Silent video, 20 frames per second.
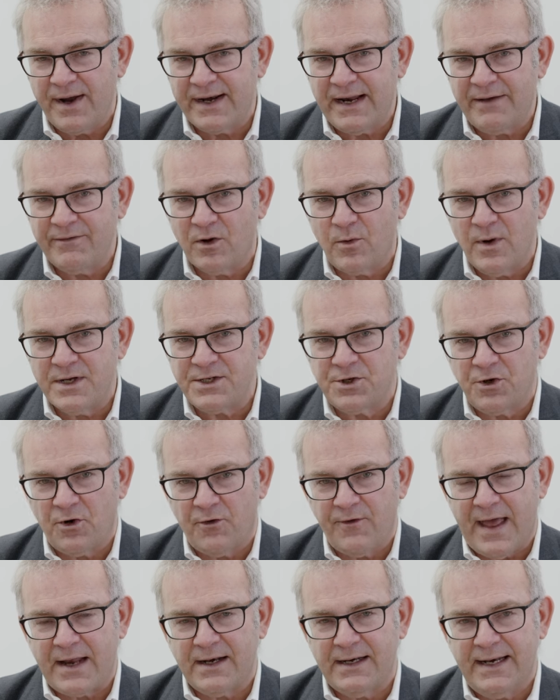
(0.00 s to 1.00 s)
might have a question
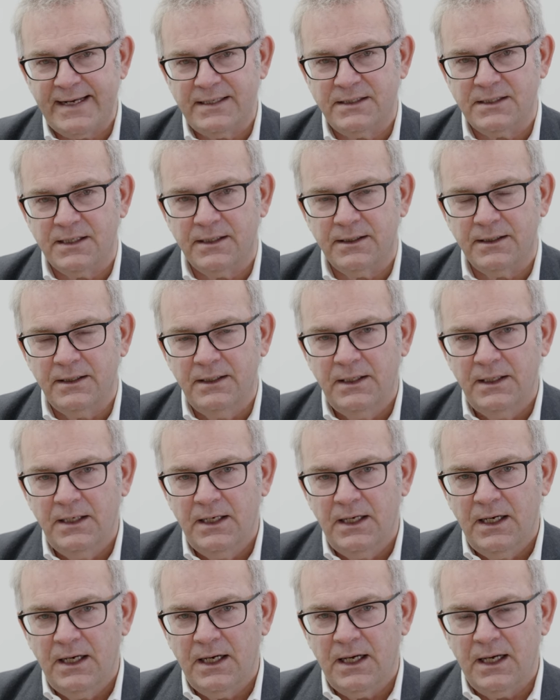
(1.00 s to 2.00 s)
on that later.
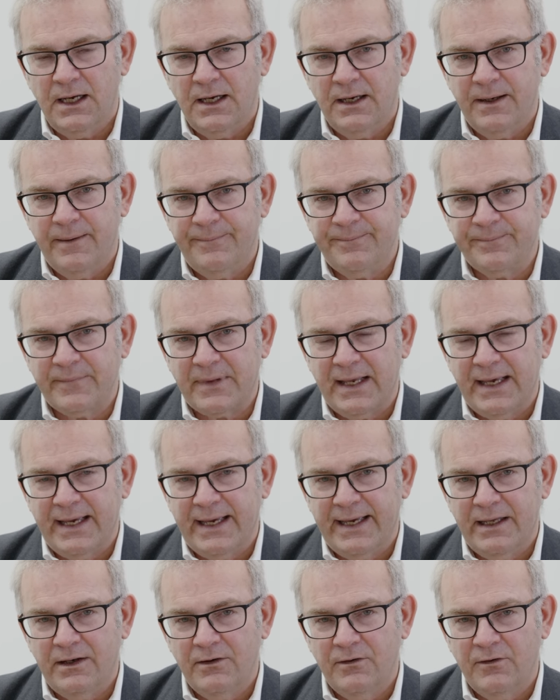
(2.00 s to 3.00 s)

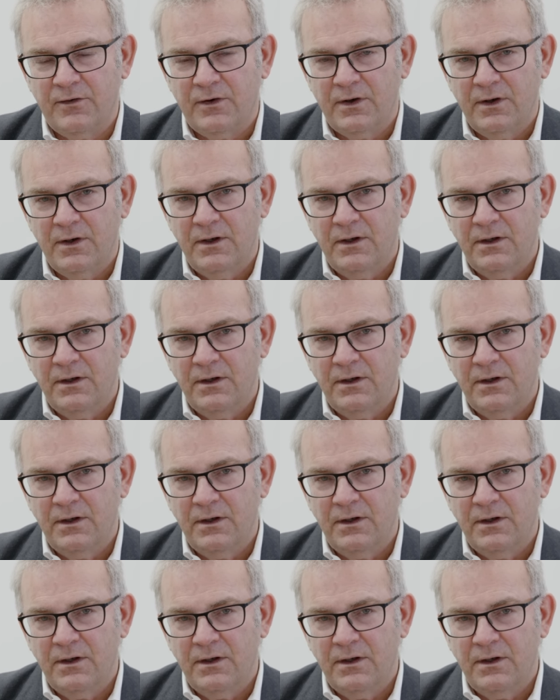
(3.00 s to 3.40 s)
And